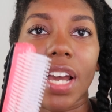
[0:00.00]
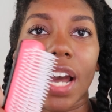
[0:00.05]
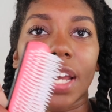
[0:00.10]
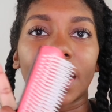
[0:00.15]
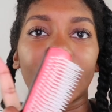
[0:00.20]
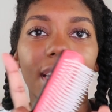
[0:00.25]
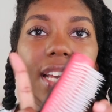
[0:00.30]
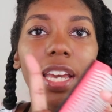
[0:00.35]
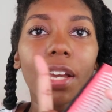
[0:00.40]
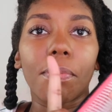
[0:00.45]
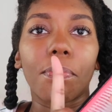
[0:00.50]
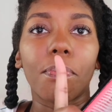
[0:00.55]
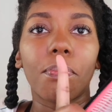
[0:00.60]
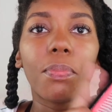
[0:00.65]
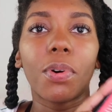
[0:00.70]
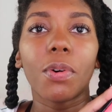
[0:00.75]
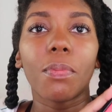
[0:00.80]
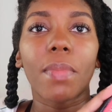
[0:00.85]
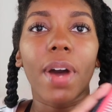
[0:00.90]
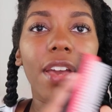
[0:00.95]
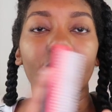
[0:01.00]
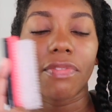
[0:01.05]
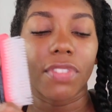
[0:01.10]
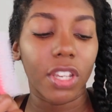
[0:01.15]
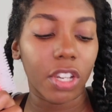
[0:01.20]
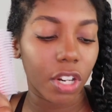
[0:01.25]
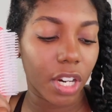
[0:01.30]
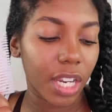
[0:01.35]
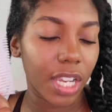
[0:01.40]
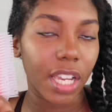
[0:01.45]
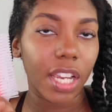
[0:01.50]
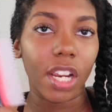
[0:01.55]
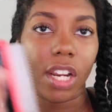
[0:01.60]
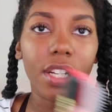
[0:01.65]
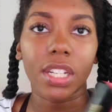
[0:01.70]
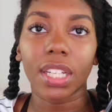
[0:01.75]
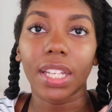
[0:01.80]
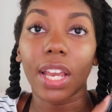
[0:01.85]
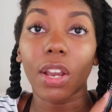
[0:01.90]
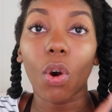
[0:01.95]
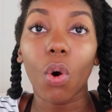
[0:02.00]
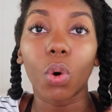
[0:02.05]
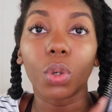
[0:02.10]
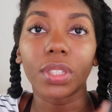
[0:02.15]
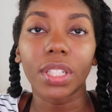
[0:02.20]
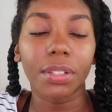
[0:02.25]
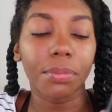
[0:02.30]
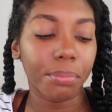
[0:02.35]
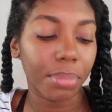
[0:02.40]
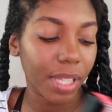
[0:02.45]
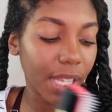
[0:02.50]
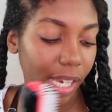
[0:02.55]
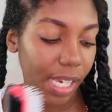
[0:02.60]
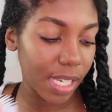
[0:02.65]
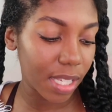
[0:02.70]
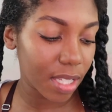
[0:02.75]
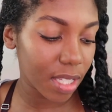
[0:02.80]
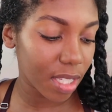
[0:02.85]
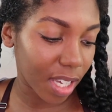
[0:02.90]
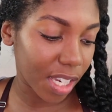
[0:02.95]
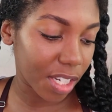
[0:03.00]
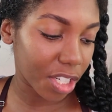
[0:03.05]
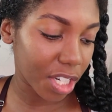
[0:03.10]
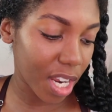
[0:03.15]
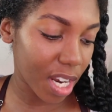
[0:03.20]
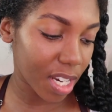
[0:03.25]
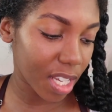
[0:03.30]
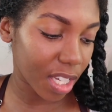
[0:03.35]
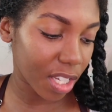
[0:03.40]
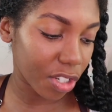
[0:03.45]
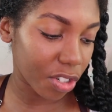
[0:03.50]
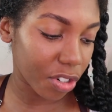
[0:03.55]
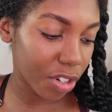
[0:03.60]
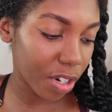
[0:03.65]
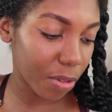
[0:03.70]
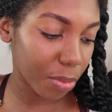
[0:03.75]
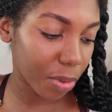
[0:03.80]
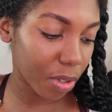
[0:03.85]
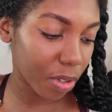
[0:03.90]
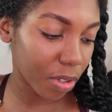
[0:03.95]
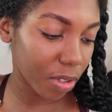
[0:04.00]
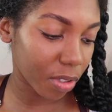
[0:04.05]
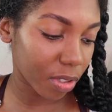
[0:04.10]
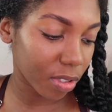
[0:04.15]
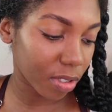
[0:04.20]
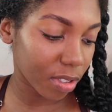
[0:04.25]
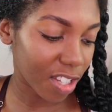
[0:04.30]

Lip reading: kind of like put my finger here to like hold it in place. Hygienic and durable.